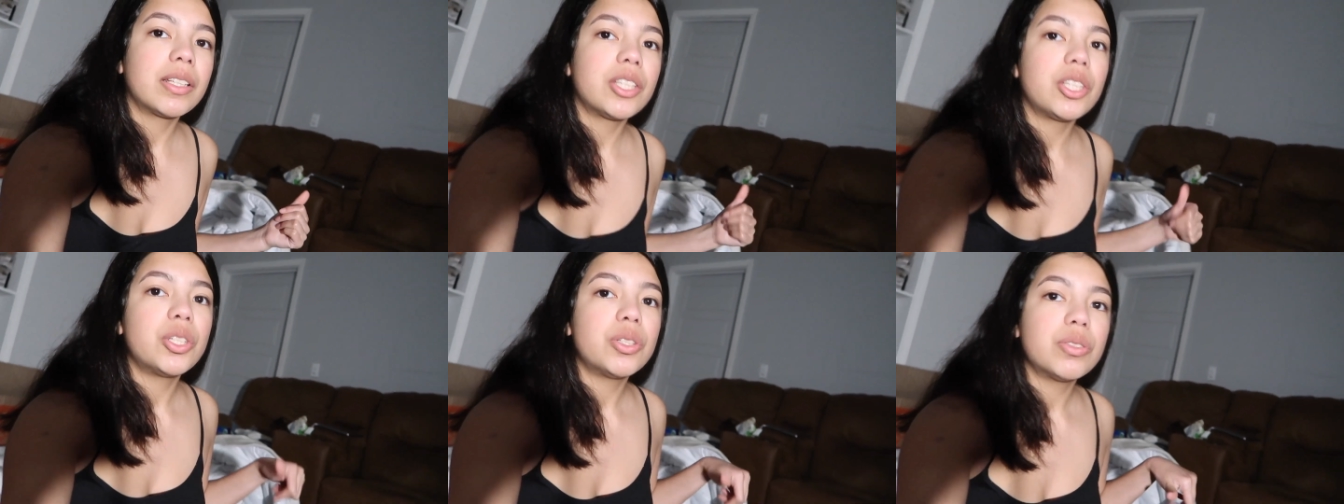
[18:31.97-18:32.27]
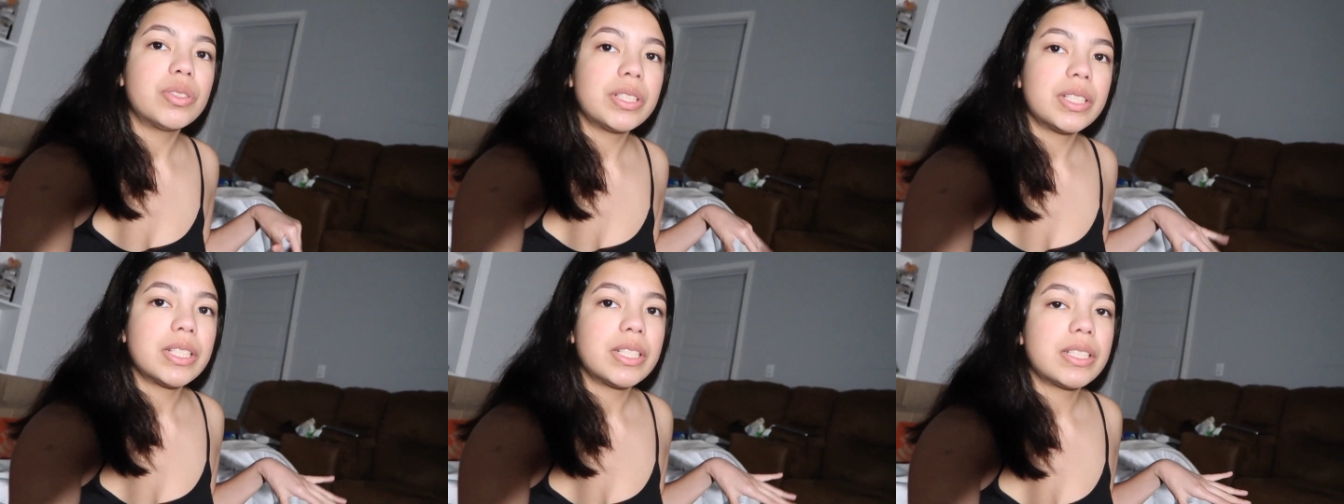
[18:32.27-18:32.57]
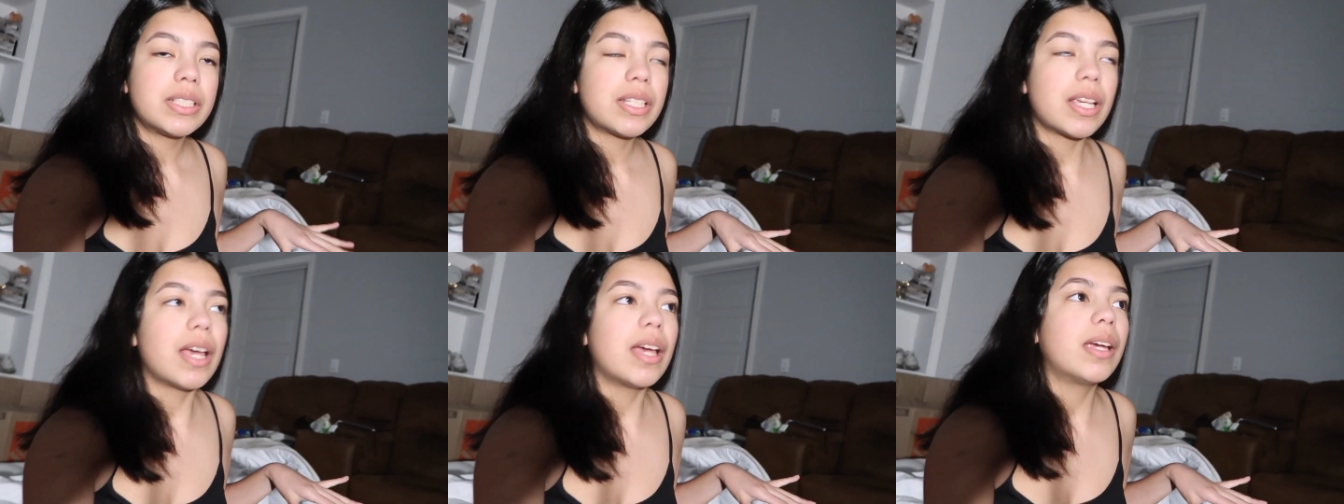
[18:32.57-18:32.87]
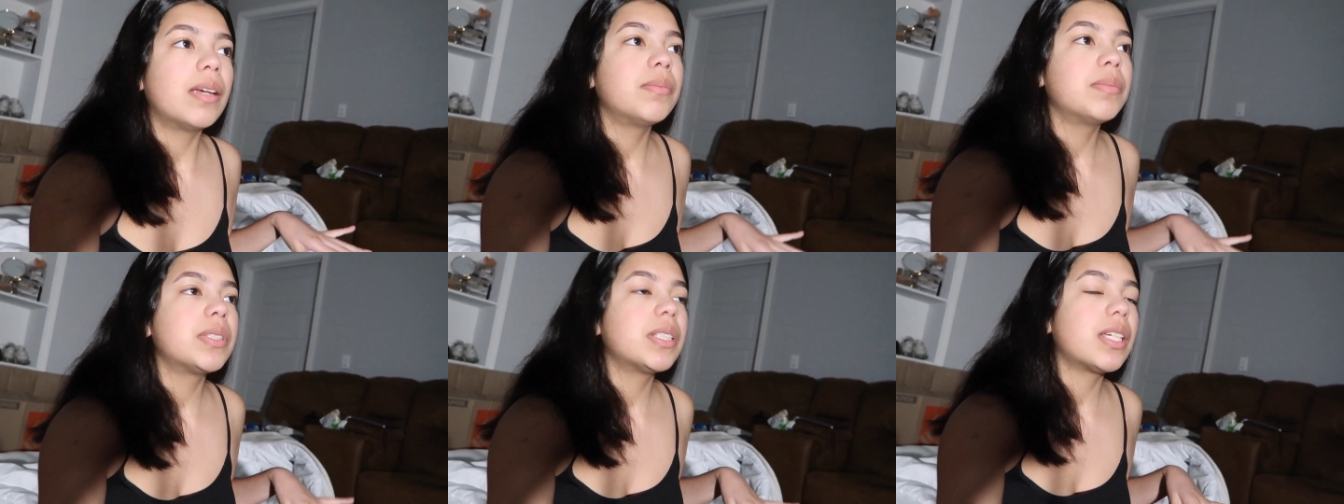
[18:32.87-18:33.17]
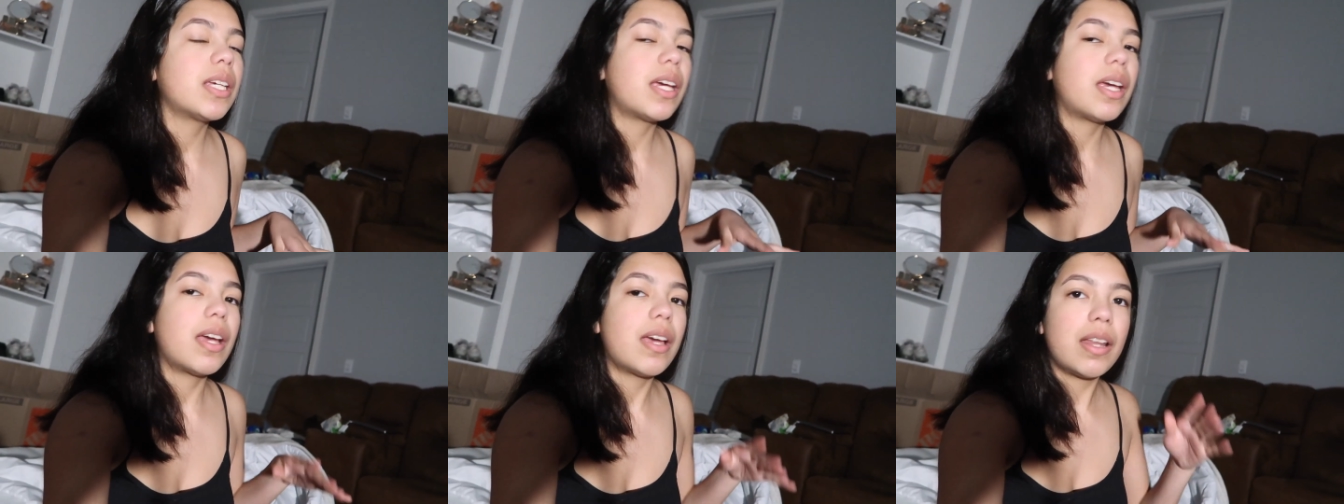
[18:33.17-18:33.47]
use this time
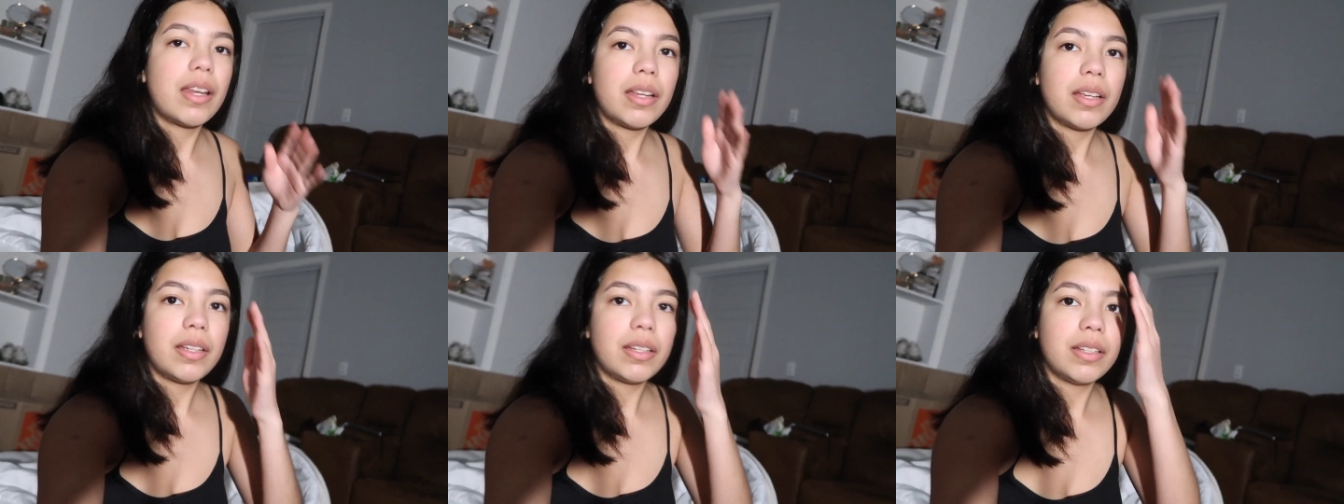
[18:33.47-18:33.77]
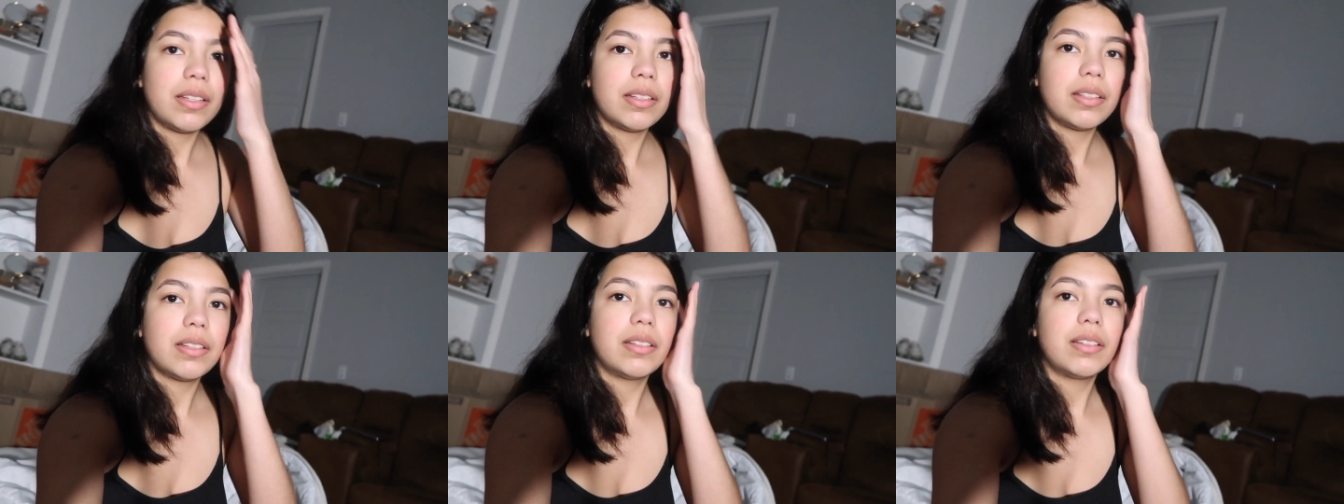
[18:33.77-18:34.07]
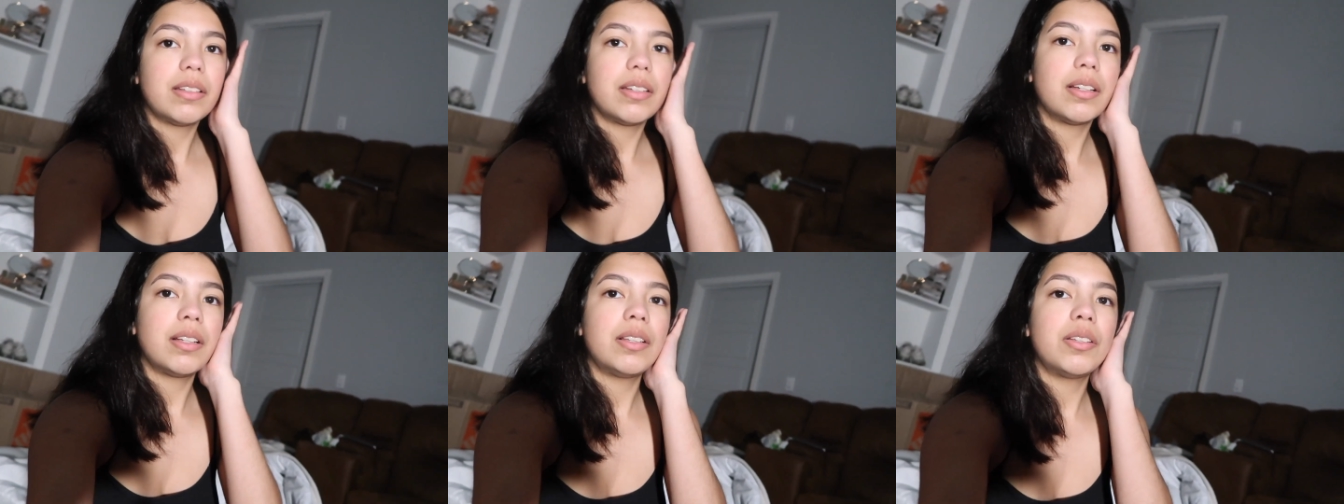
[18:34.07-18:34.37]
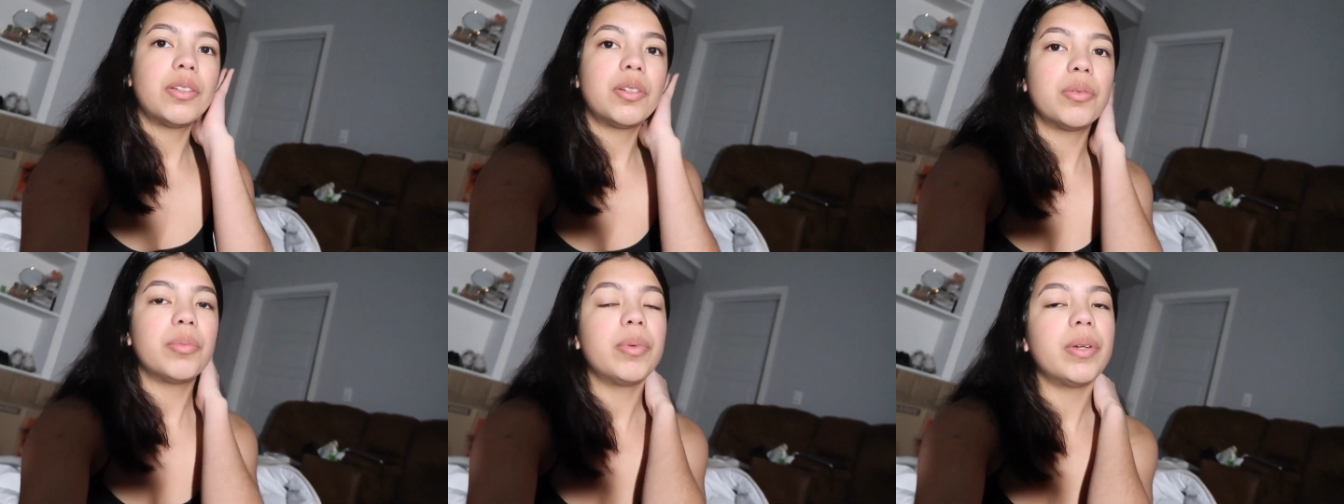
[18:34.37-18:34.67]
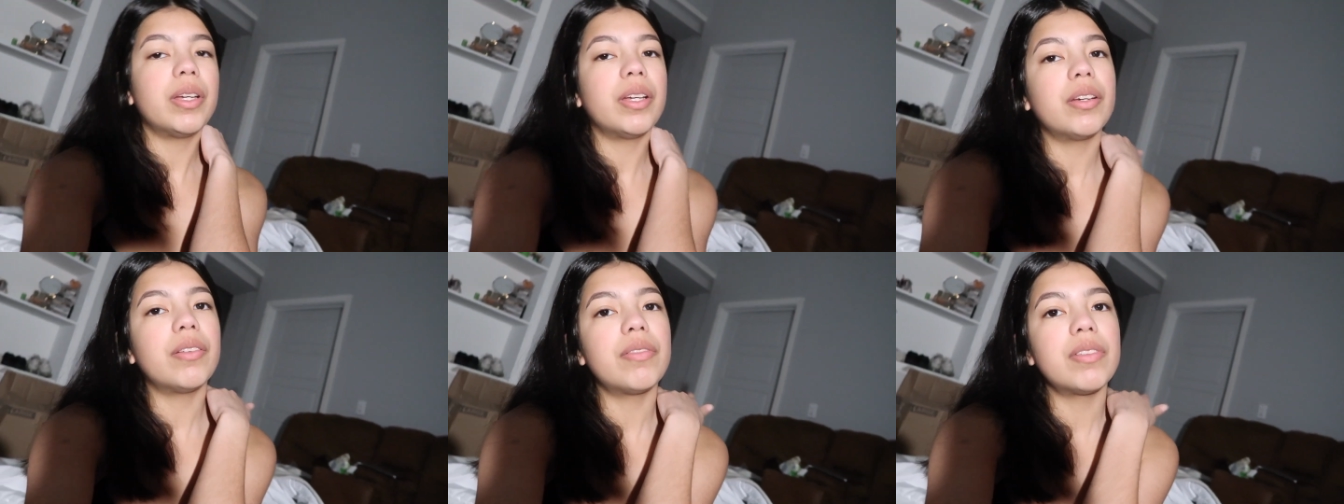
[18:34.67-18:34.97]
to edit a little
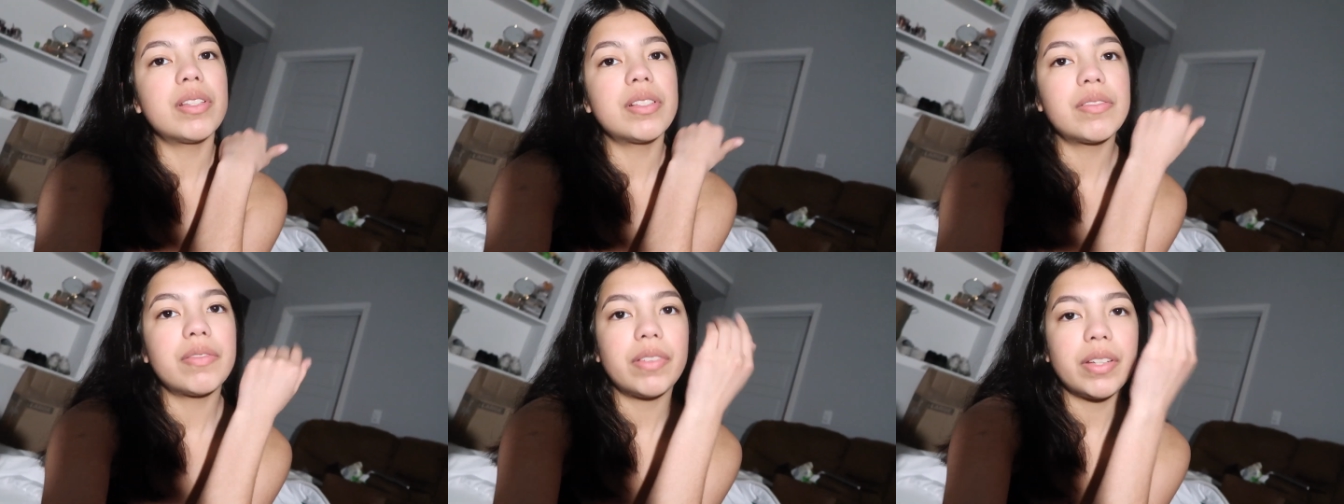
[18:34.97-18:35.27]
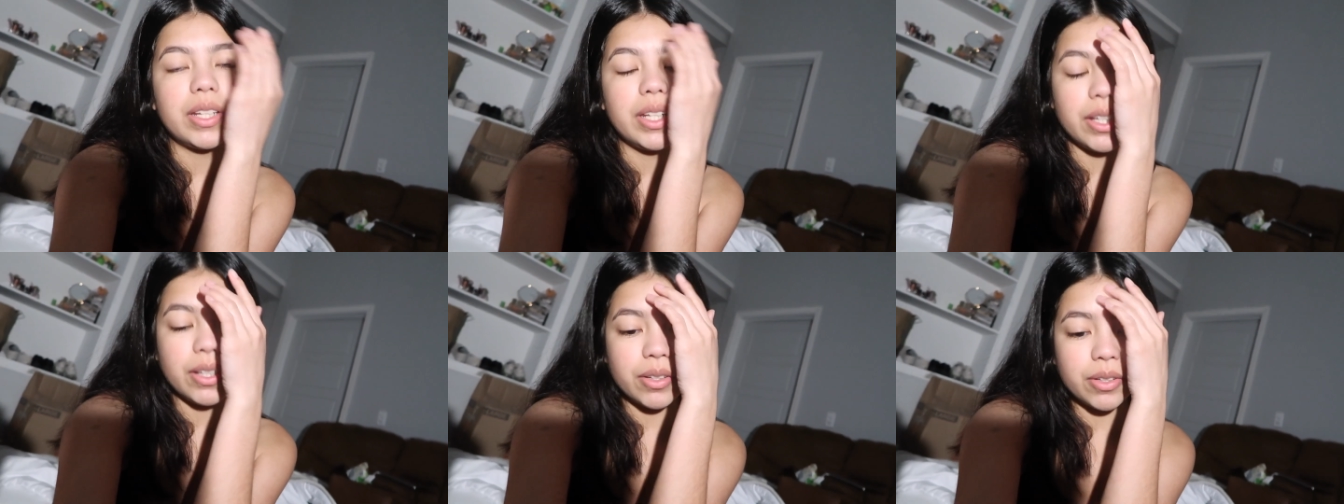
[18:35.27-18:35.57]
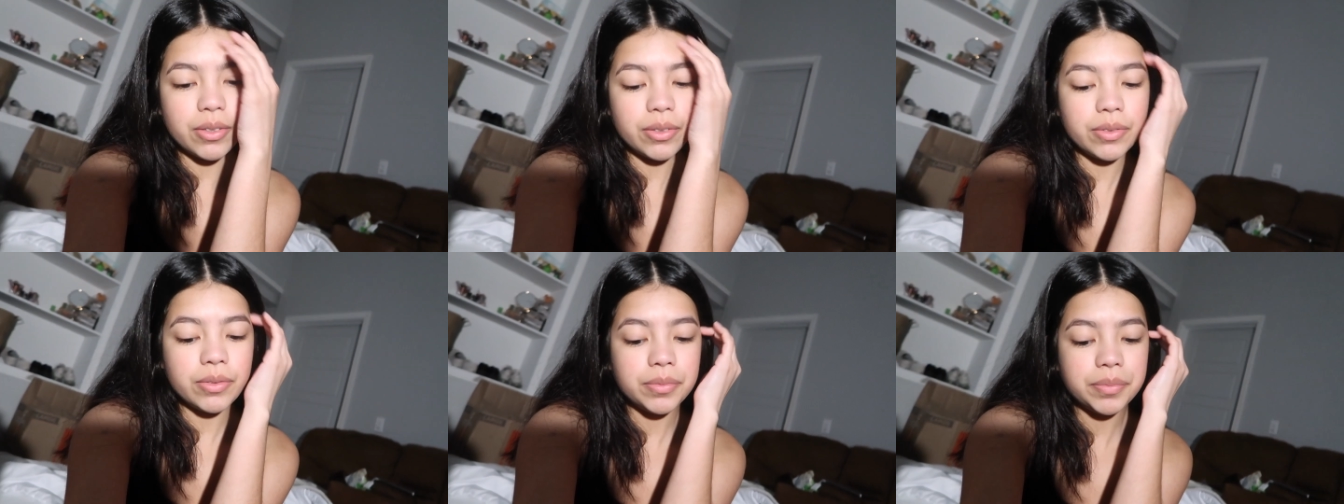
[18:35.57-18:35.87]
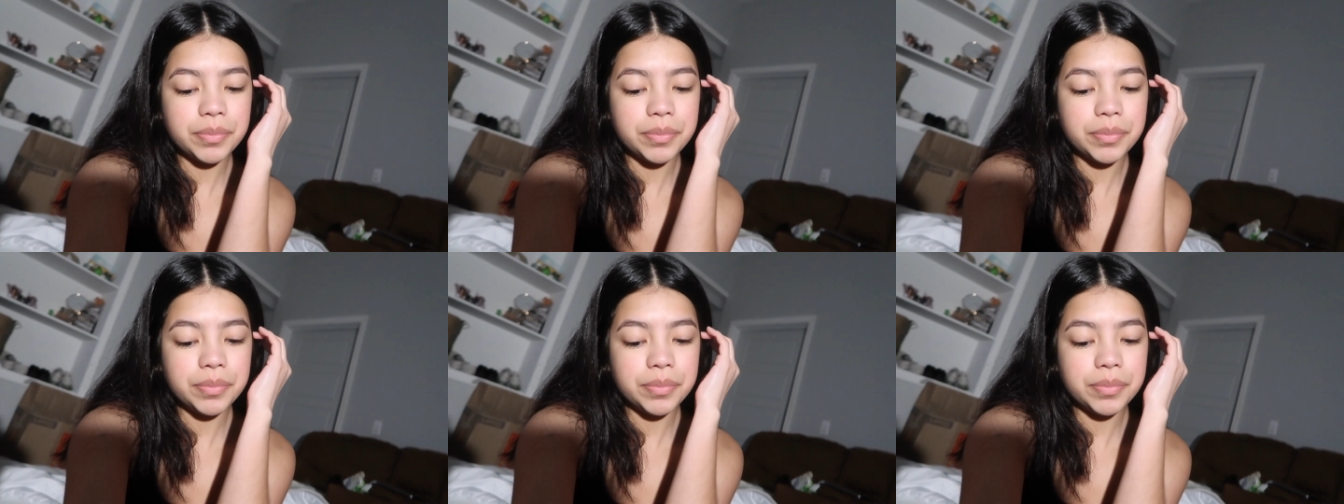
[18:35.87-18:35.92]
bit of this video.